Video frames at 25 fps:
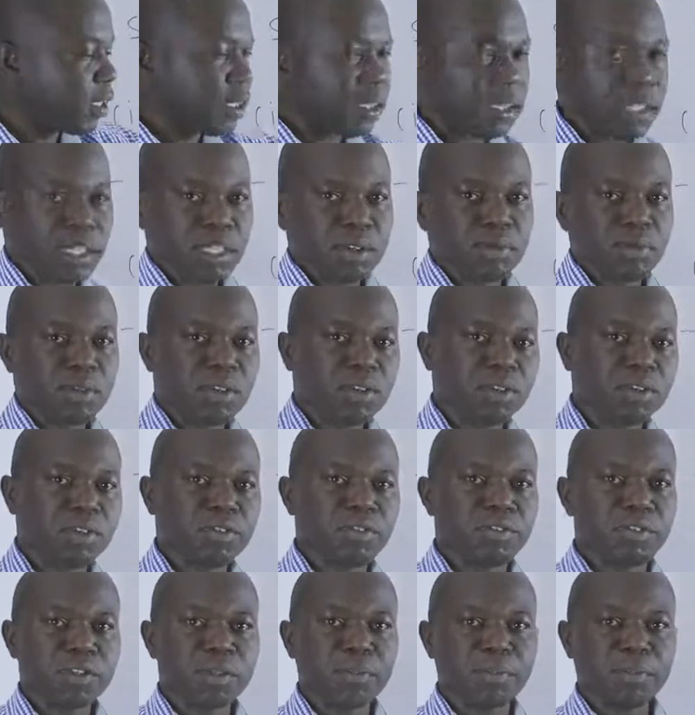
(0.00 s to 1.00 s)
that one
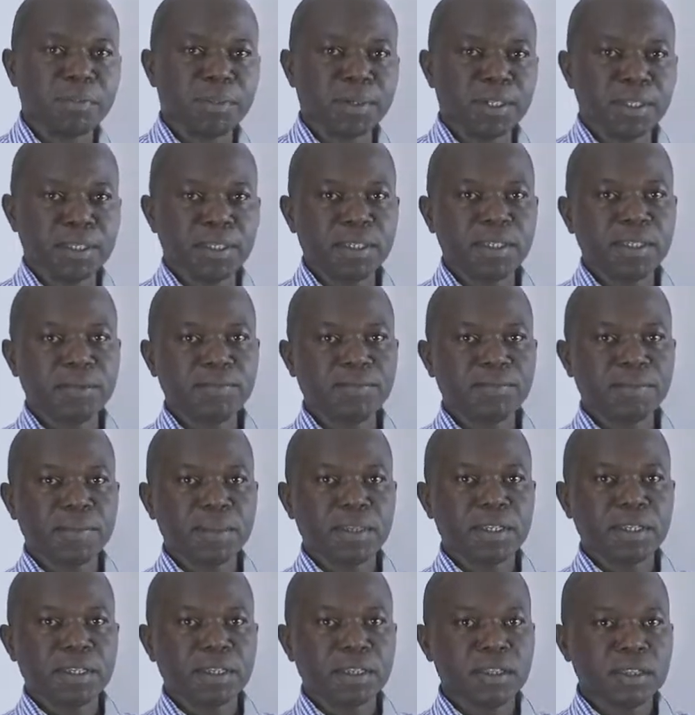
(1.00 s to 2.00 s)
of the prey,
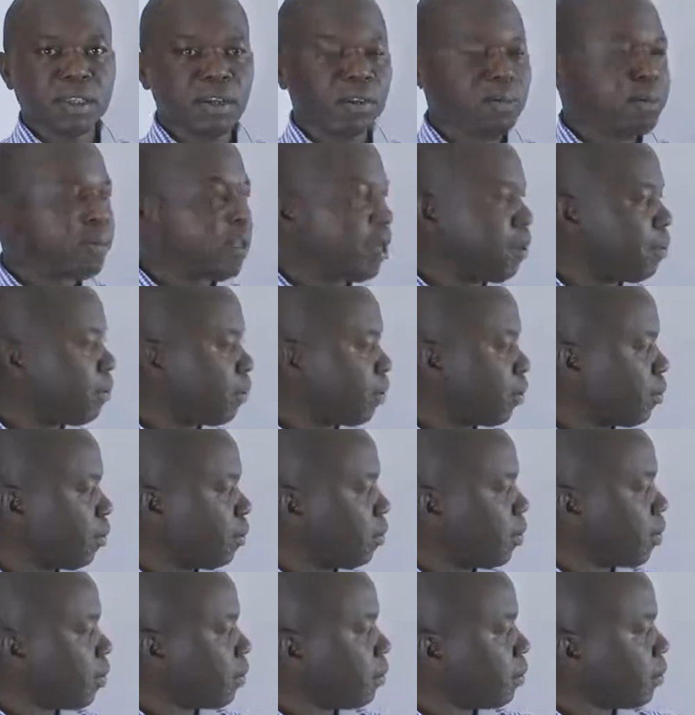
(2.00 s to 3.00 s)
there will be a
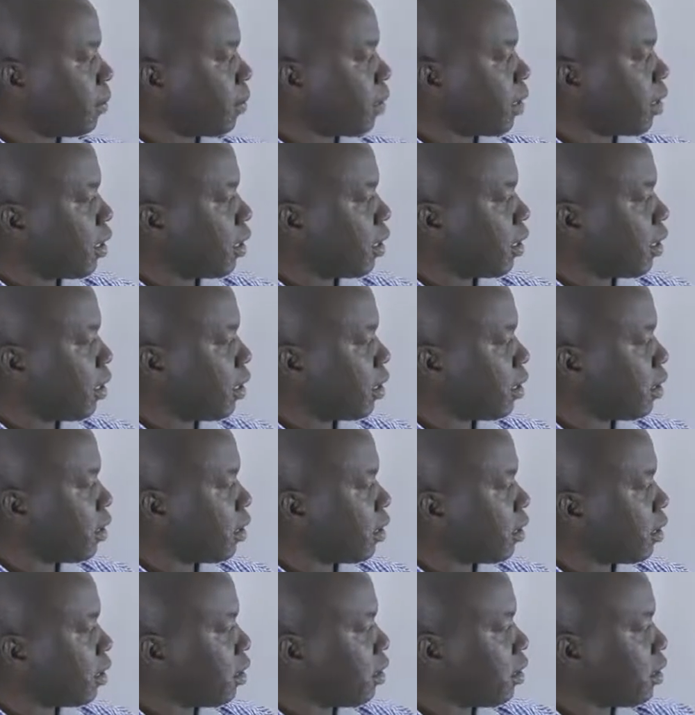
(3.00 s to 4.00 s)
problem, such
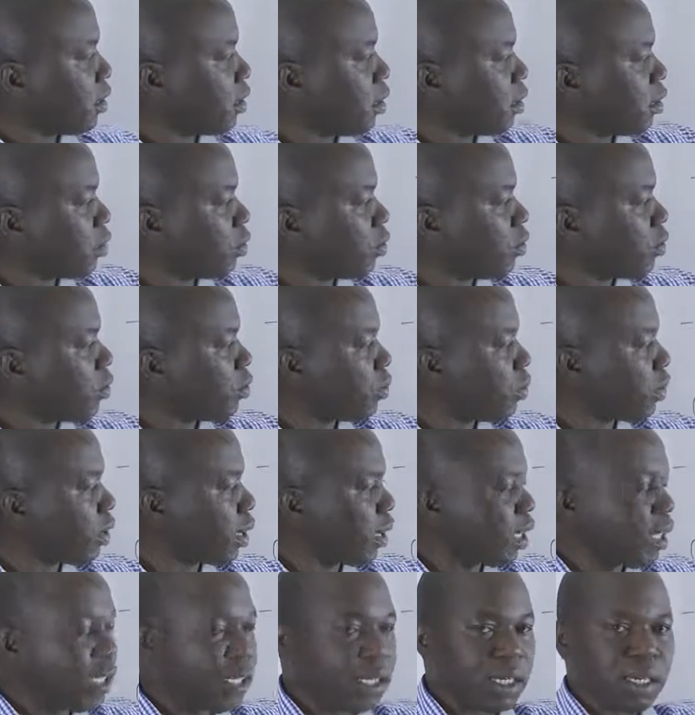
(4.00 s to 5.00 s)
that it's going to
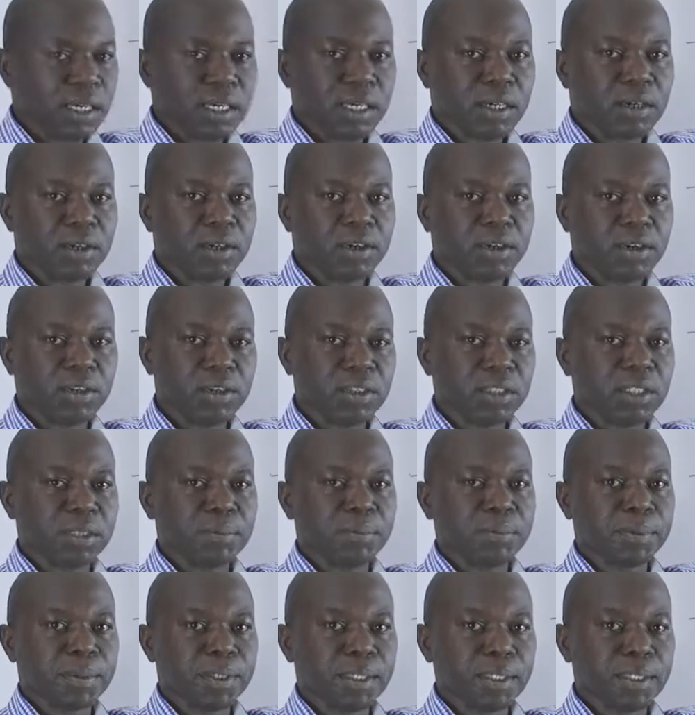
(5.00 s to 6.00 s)
clear all the
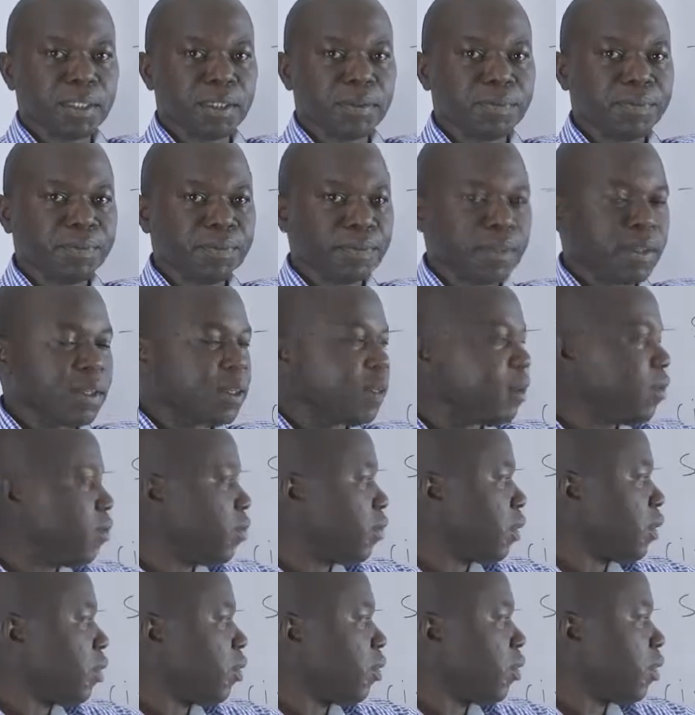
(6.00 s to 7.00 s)
prey.
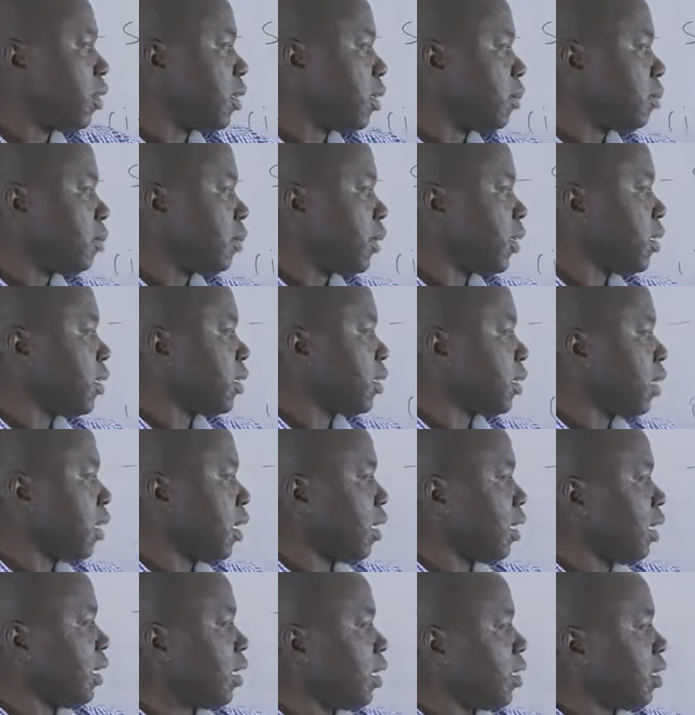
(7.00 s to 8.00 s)
When all the prey is
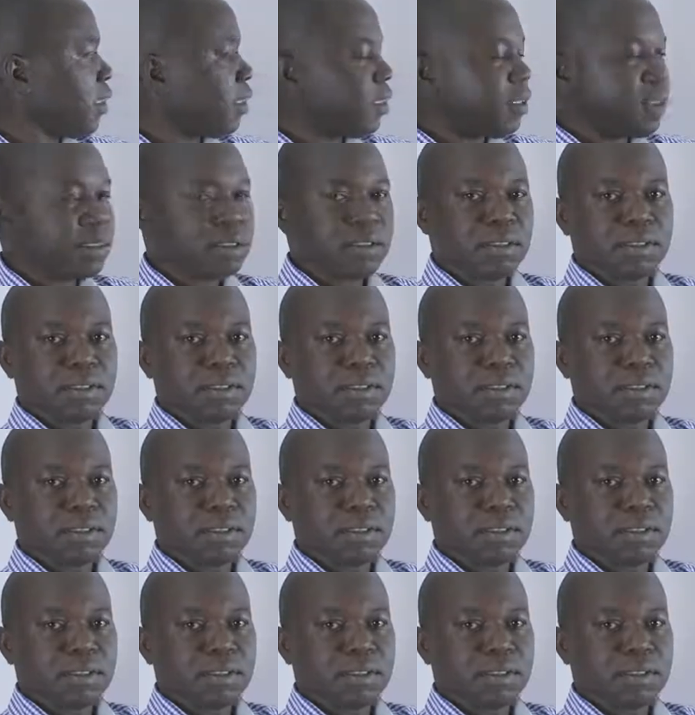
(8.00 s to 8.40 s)
cleared,